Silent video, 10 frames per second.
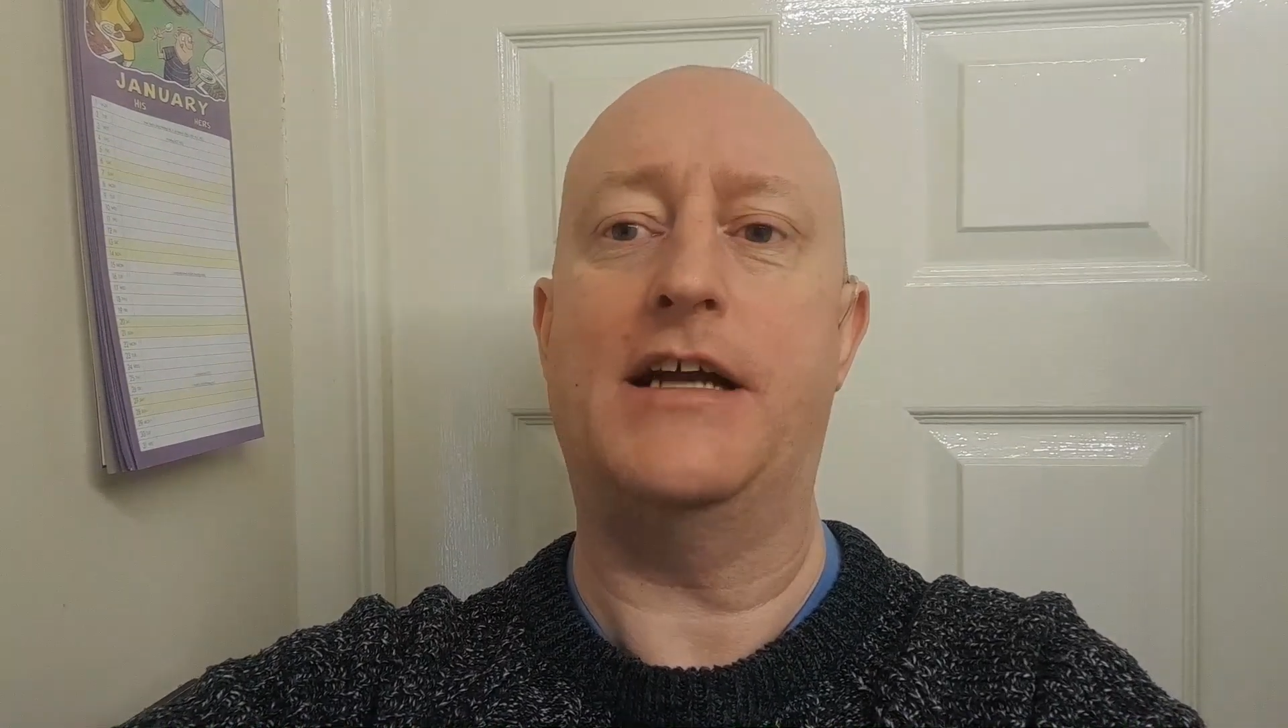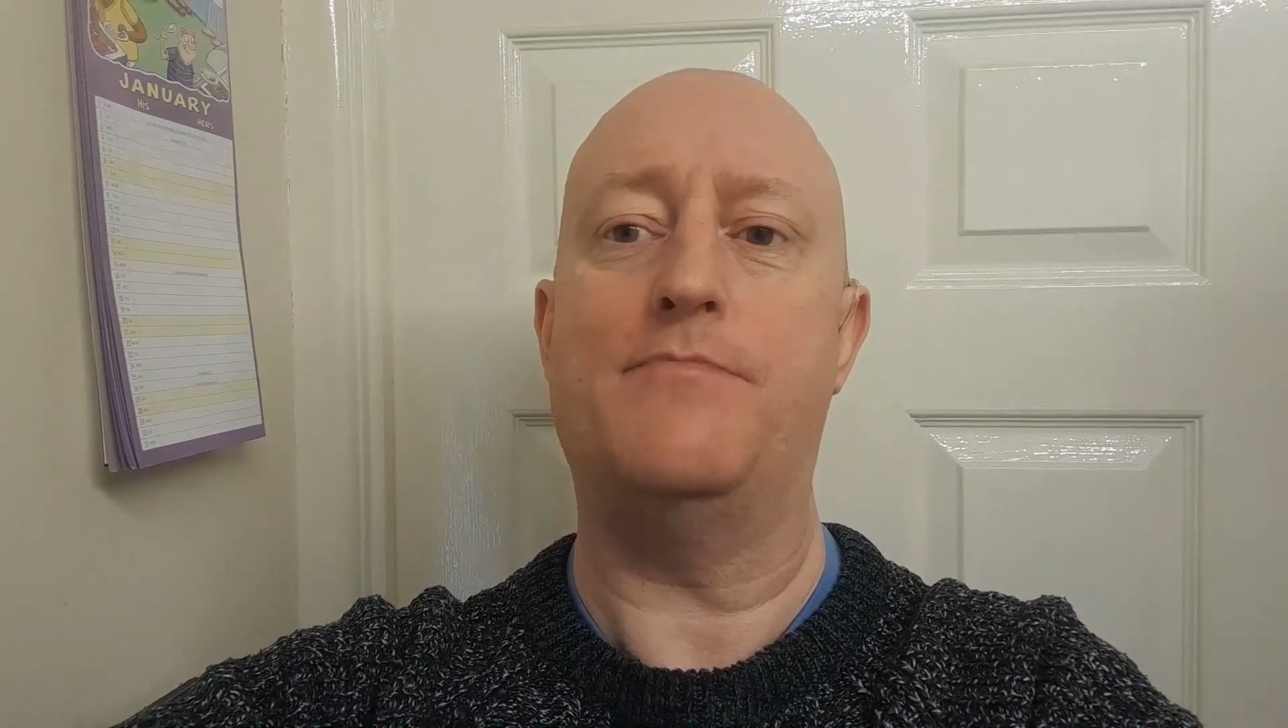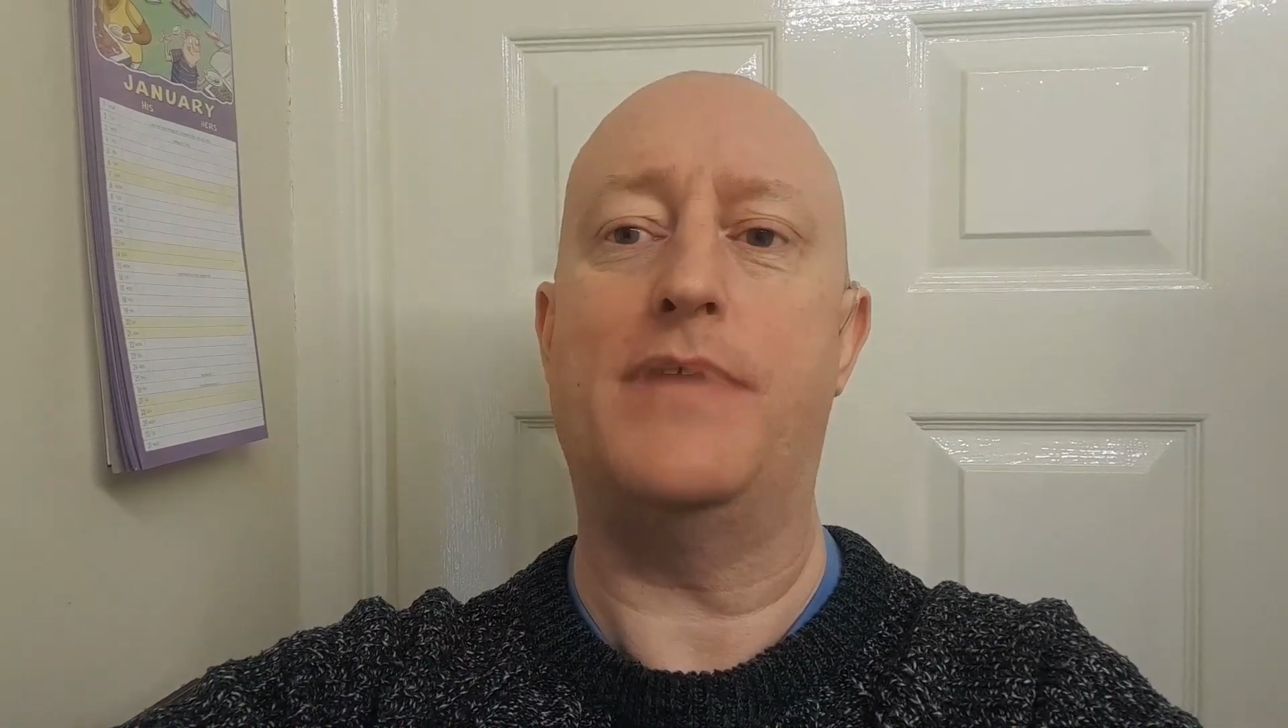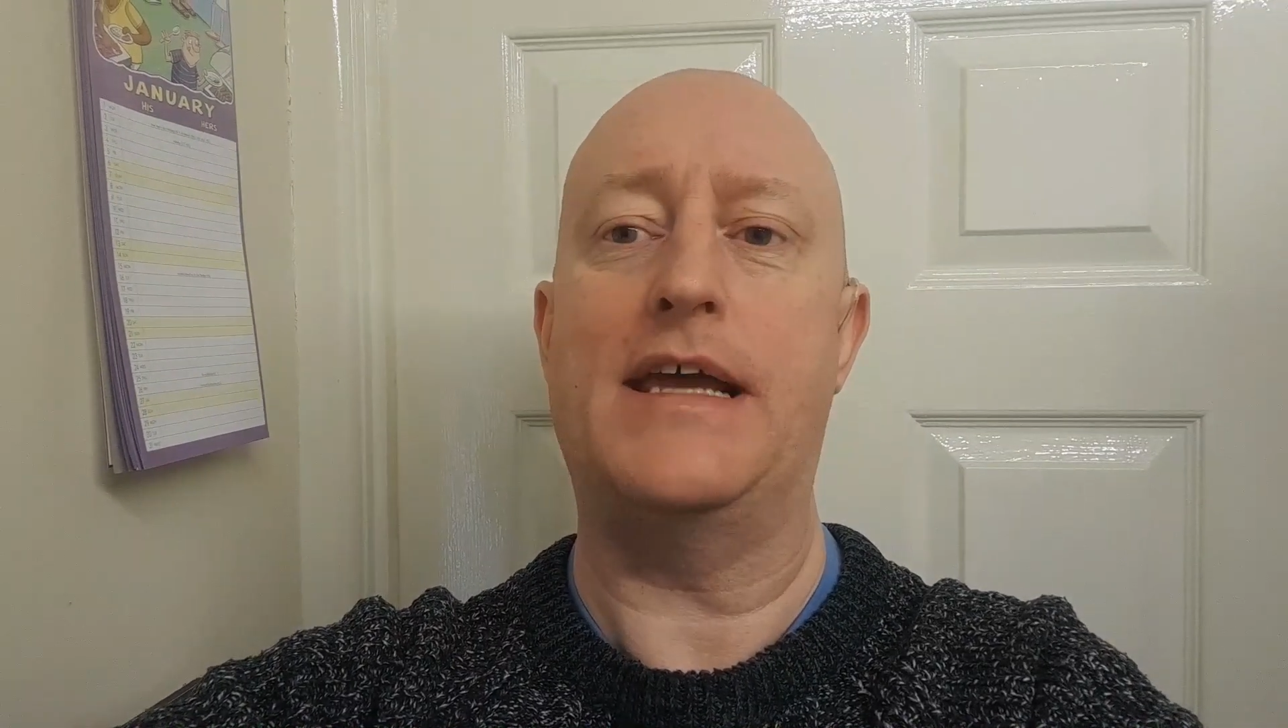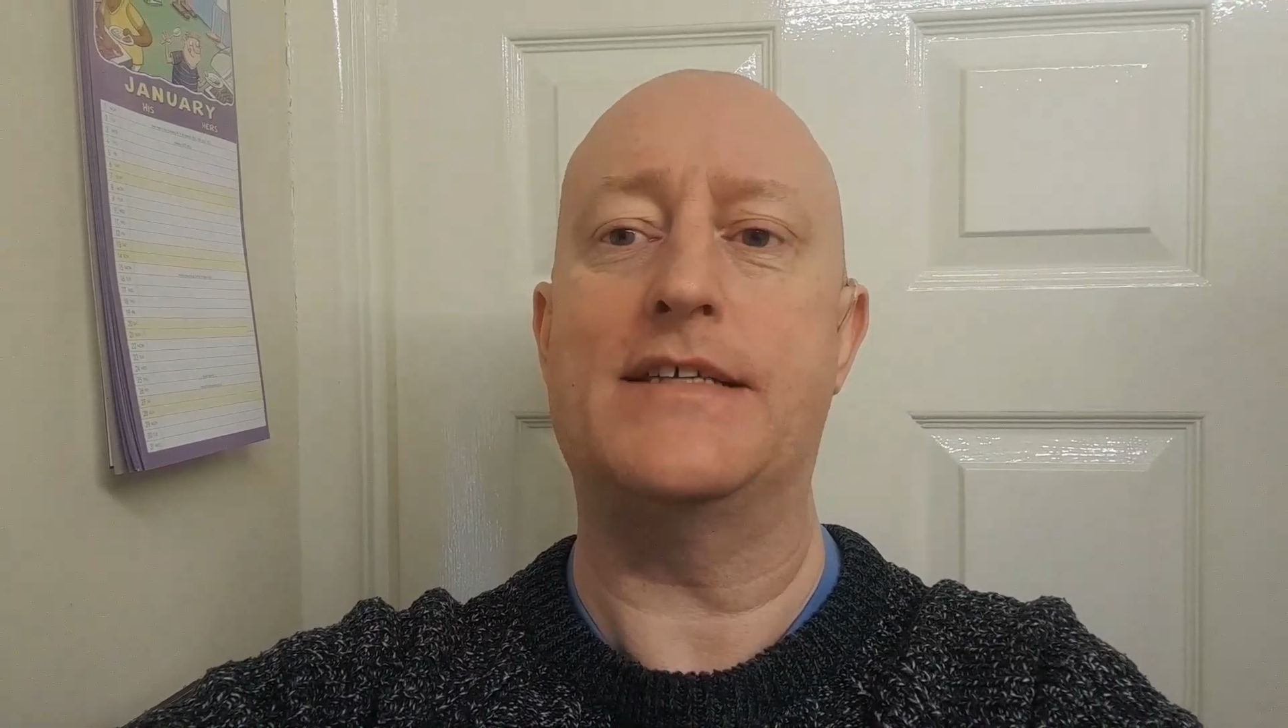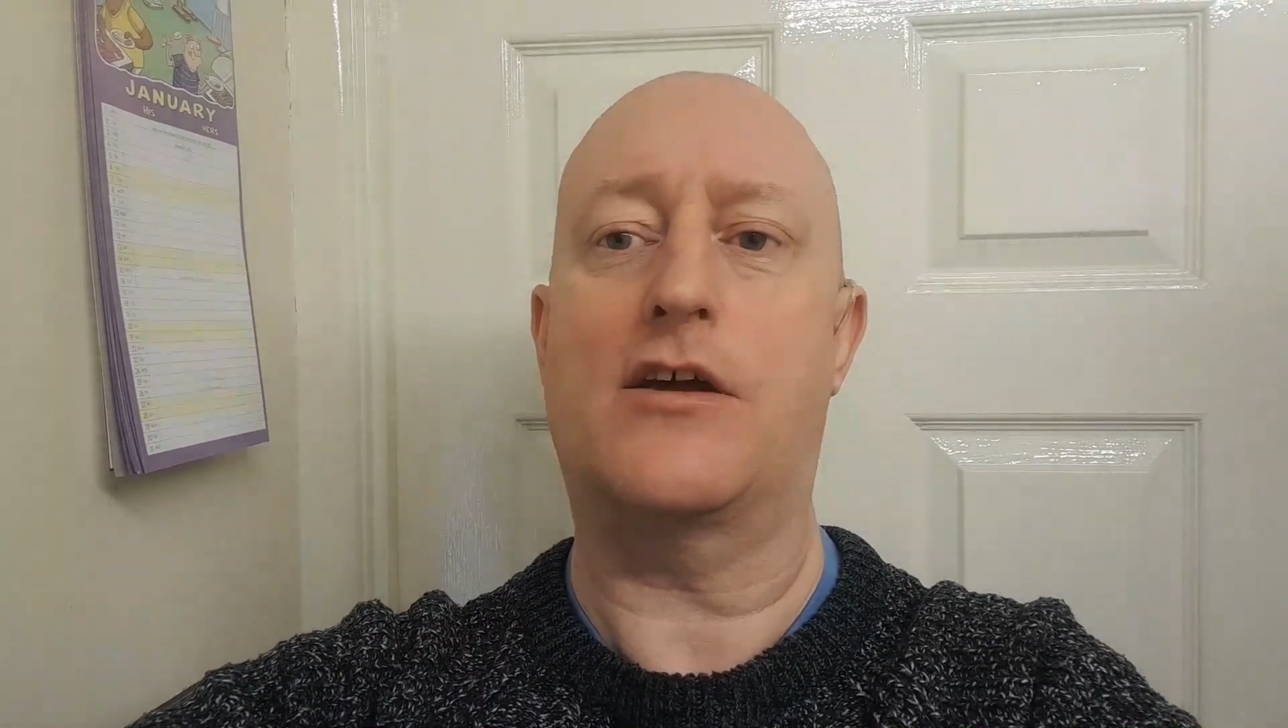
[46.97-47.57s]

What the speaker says: MPs are